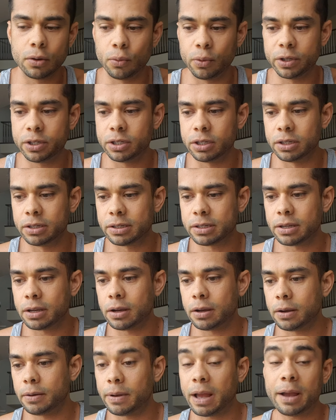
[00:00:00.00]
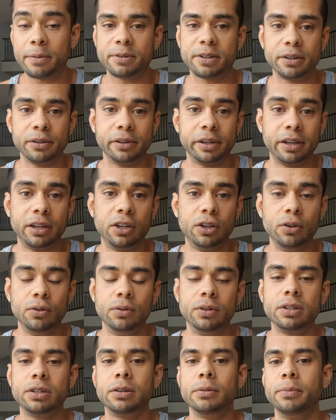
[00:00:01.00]
which is uh, absolutely
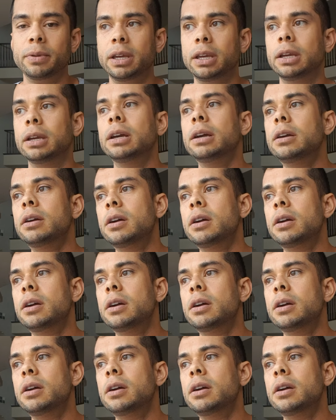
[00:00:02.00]
huge to me